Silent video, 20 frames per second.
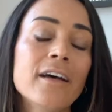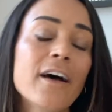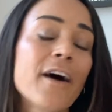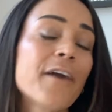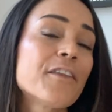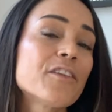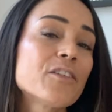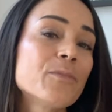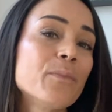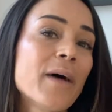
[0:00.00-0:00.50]

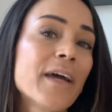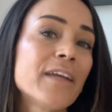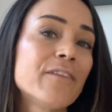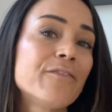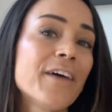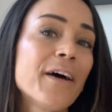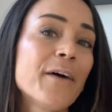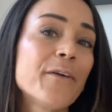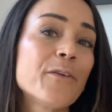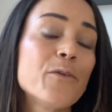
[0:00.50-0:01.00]
Others might
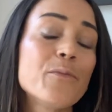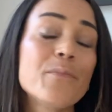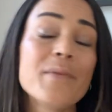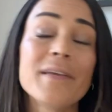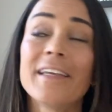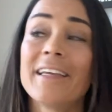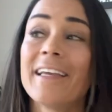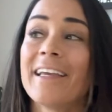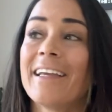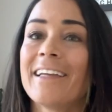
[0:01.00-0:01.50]
value
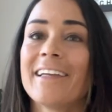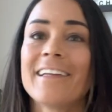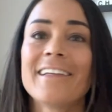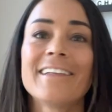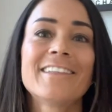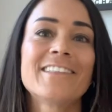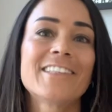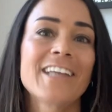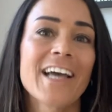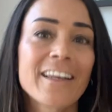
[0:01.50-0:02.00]

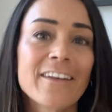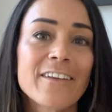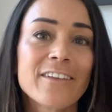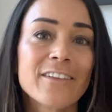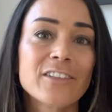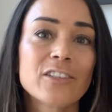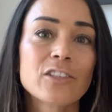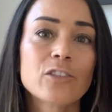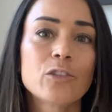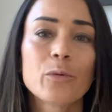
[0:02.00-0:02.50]
being
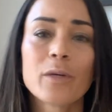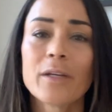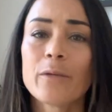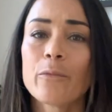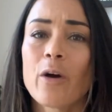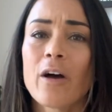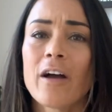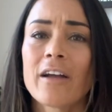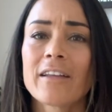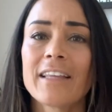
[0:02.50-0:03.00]
challenged, doing
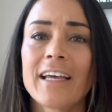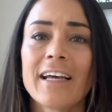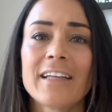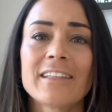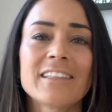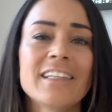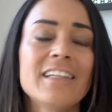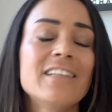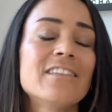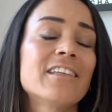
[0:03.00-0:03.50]
work
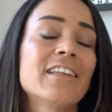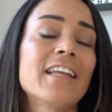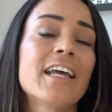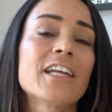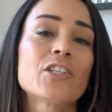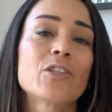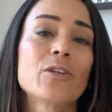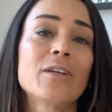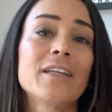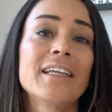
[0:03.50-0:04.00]
that's
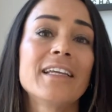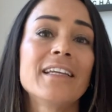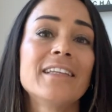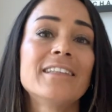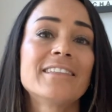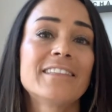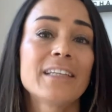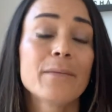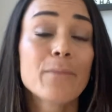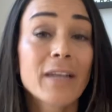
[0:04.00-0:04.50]
intellectually
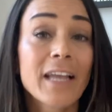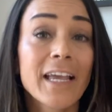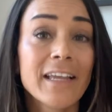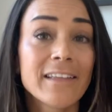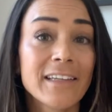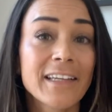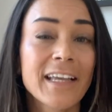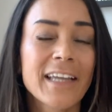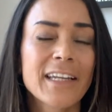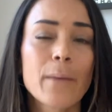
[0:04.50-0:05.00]

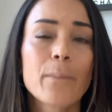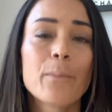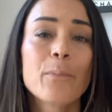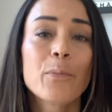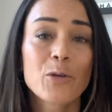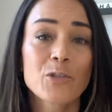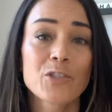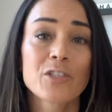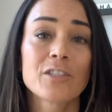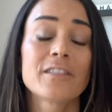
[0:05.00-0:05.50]
stimulating and that
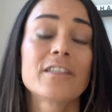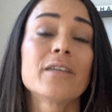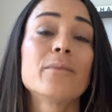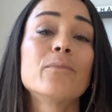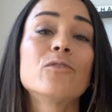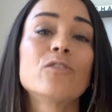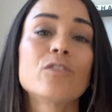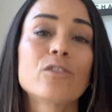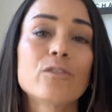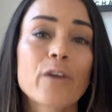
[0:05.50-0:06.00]
pushes
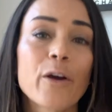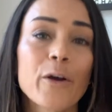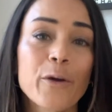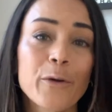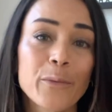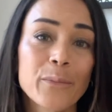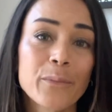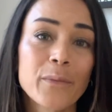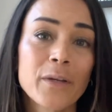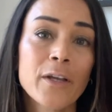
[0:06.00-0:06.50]
them to grow.
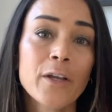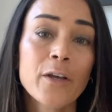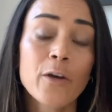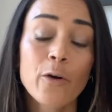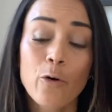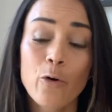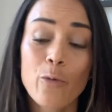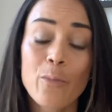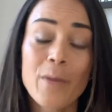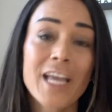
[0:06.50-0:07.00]

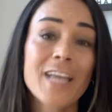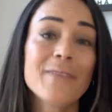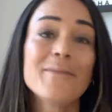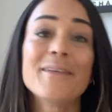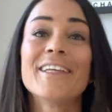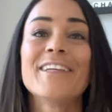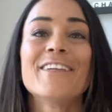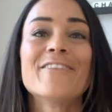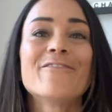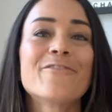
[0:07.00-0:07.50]
Or
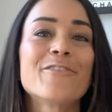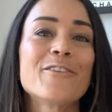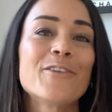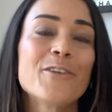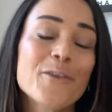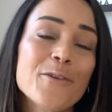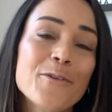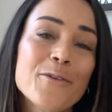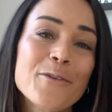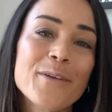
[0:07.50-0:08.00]
maybe for
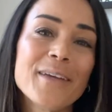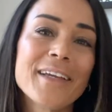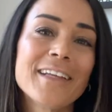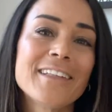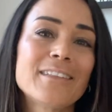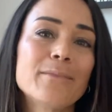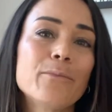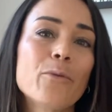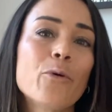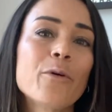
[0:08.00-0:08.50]
you,
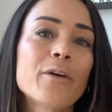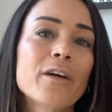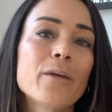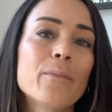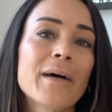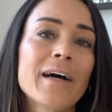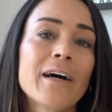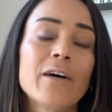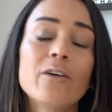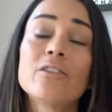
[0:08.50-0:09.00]
it's more
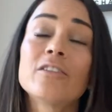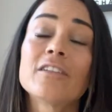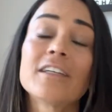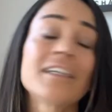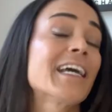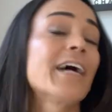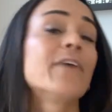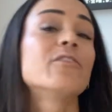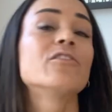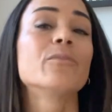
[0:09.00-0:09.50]
about
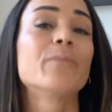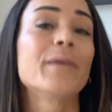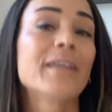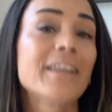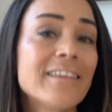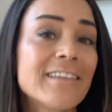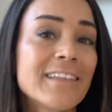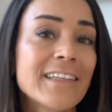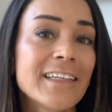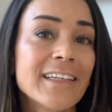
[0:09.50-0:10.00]

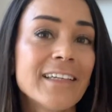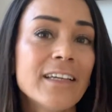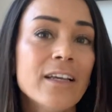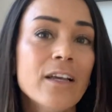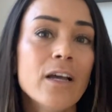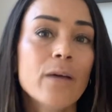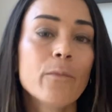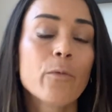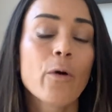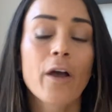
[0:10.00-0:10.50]
accountability,
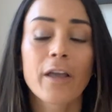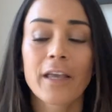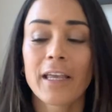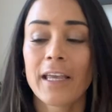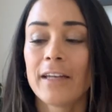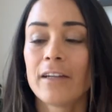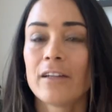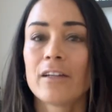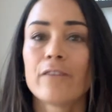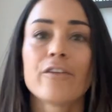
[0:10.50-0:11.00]
working
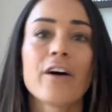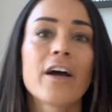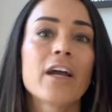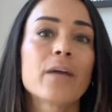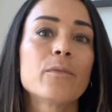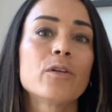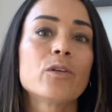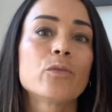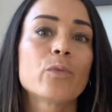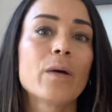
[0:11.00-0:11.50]
in an
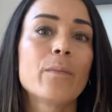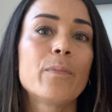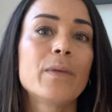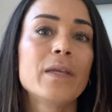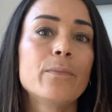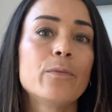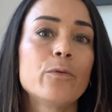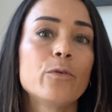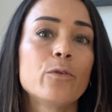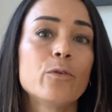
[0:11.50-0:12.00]
environment where
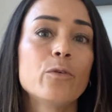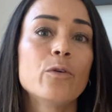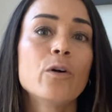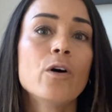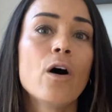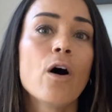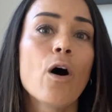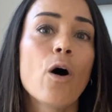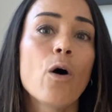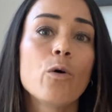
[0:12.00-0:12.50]
people
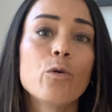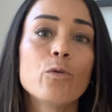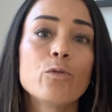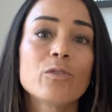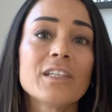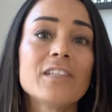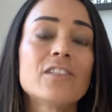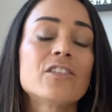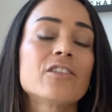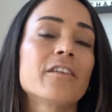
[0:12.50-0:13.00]

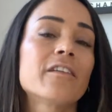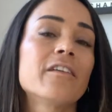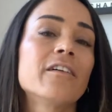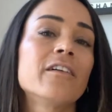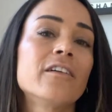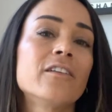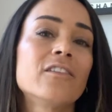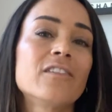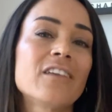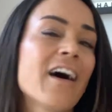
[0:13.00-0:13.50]
hold each
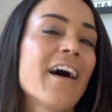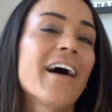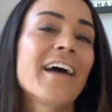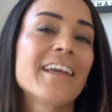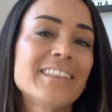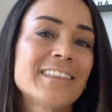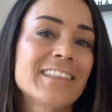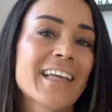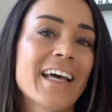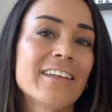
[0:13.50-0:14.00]
other to
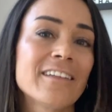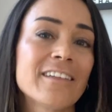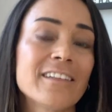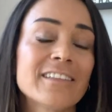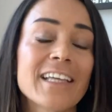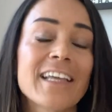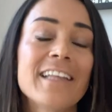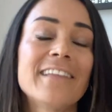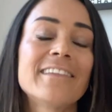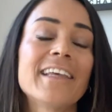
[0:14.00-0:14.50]
high
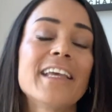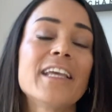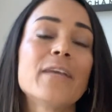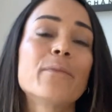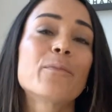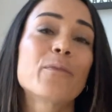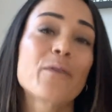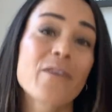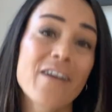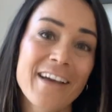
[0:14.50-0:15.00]
standards and
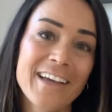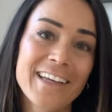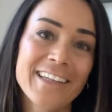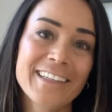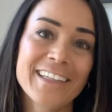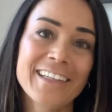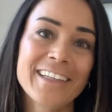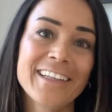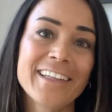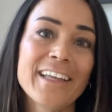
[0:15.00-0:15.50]
take
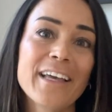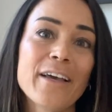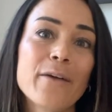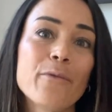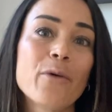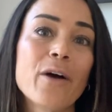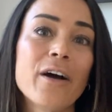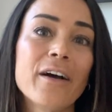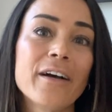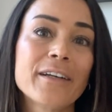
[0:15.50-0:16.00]
pride in their
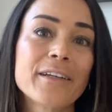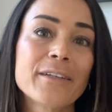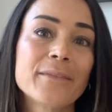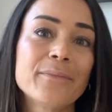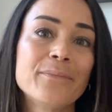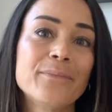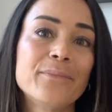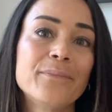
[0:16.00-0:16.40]
work.